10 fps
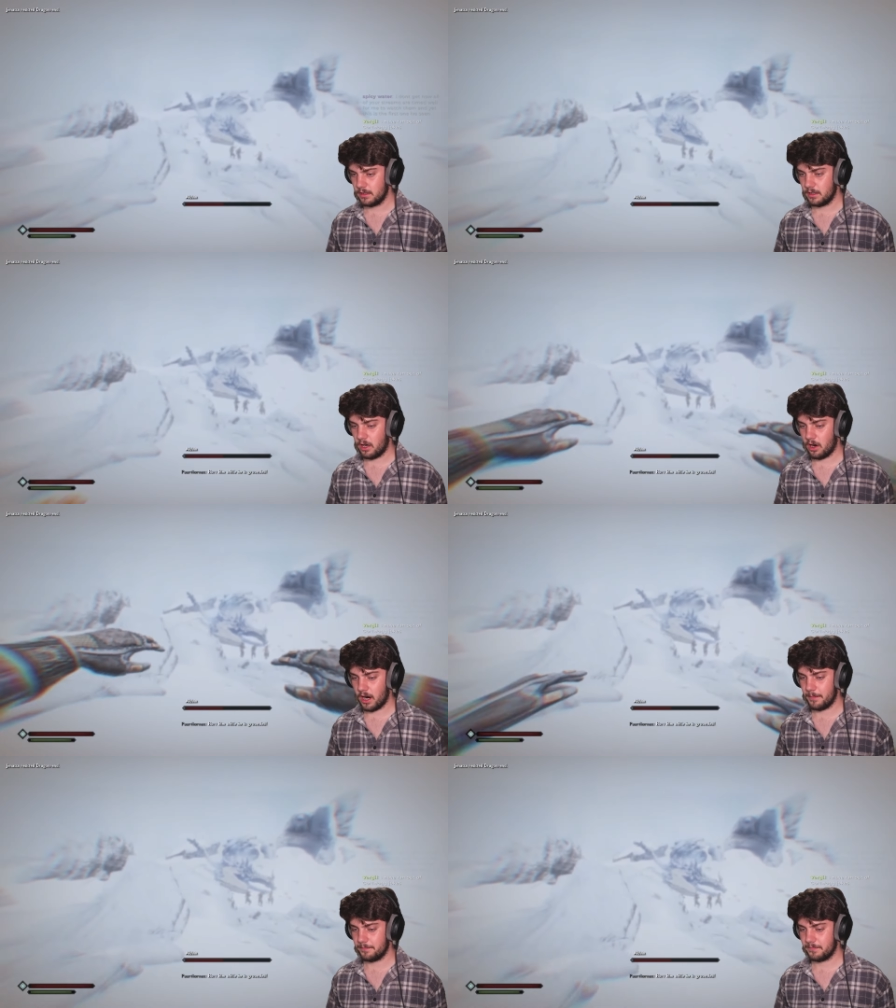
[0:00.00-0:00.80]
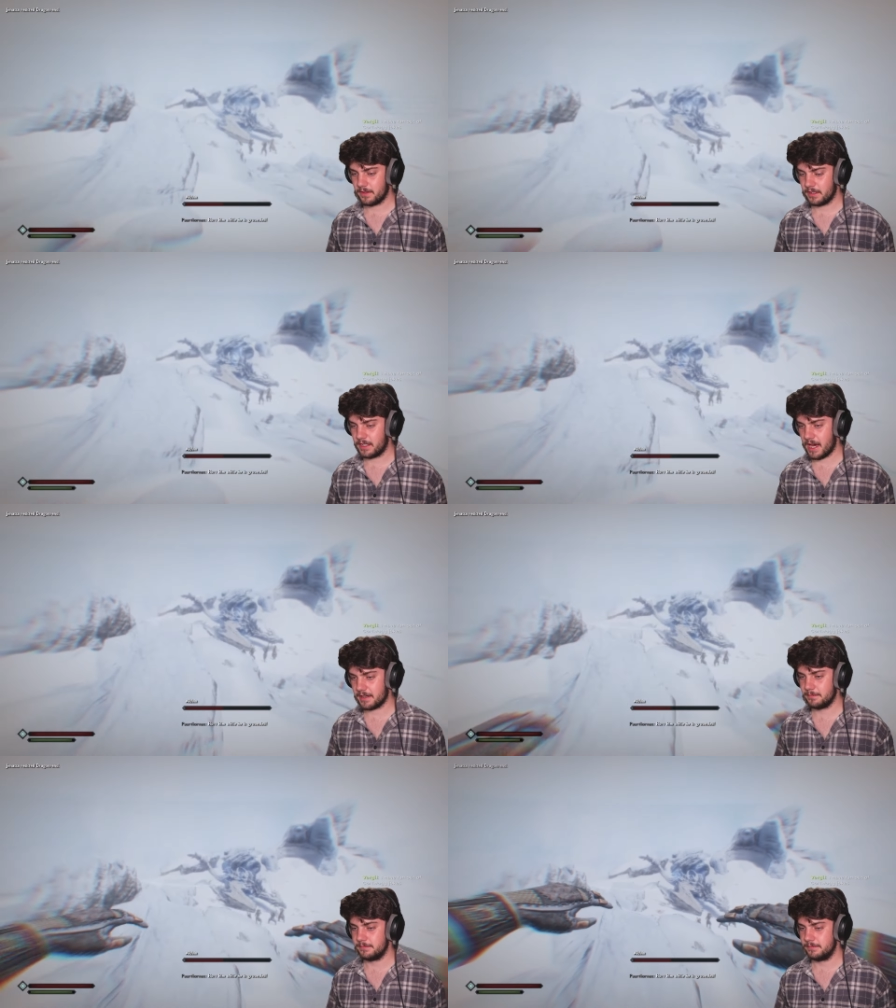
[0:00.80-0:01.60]
Alright. Get
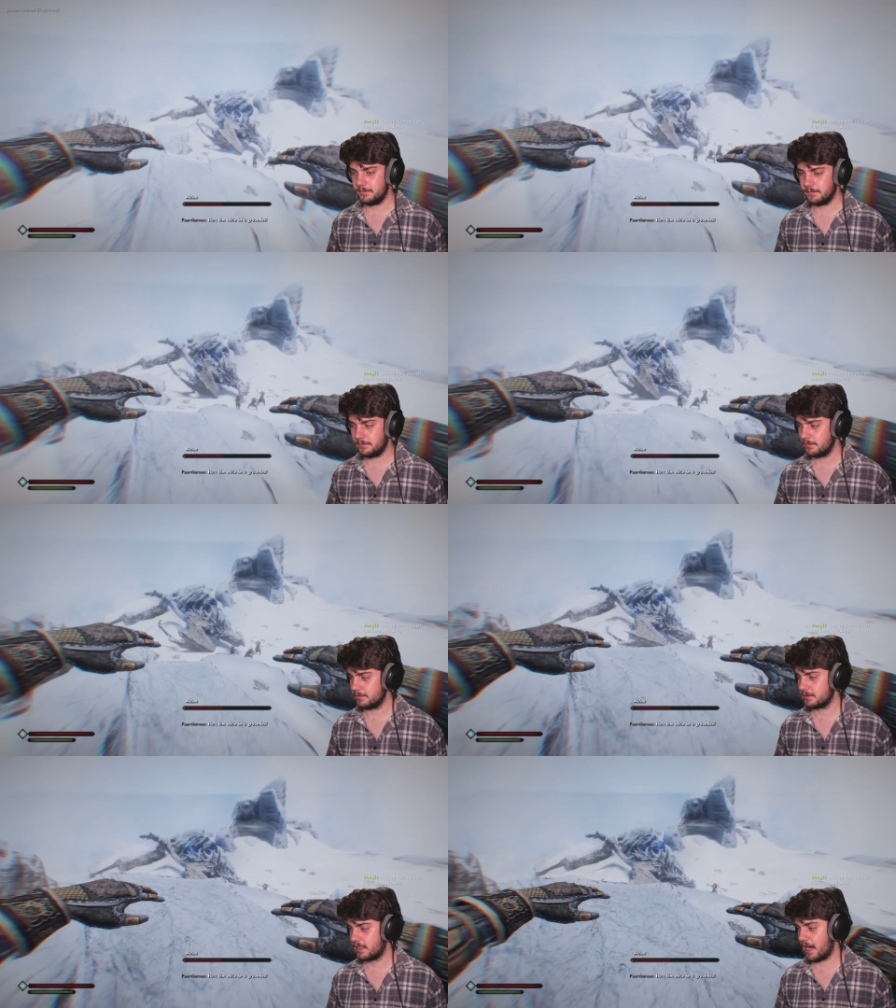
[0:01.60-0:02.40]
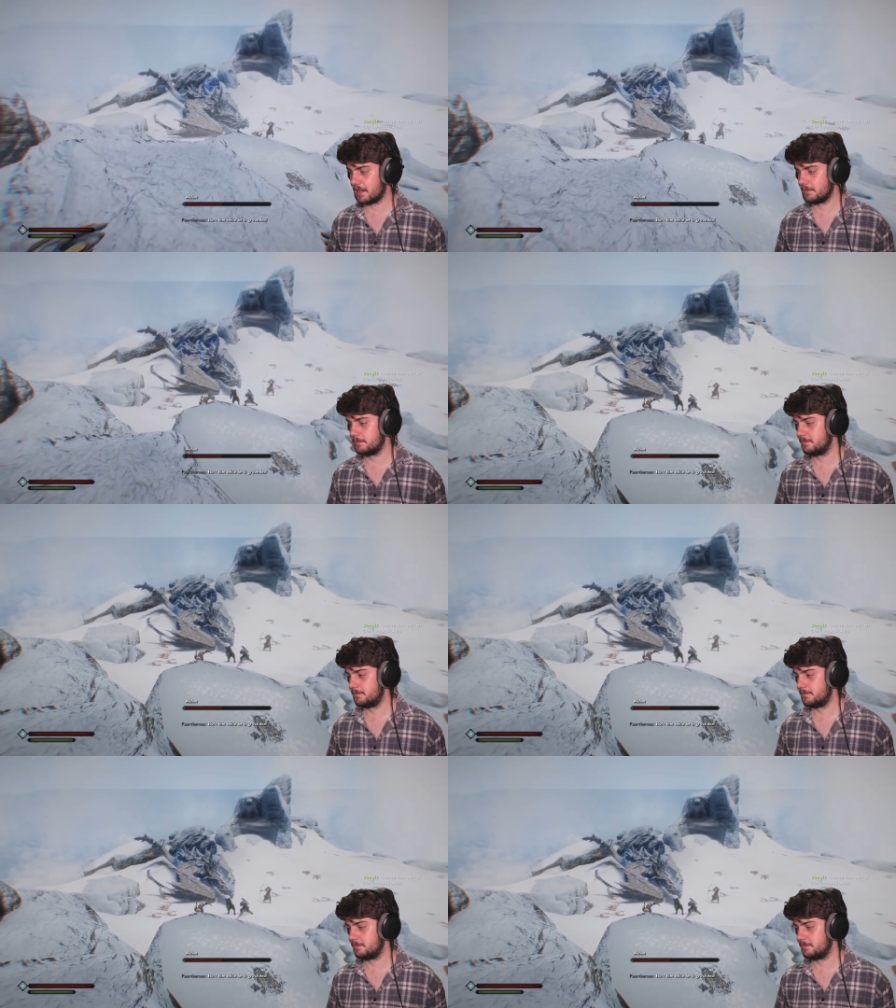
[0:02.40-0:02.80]
him! Get him!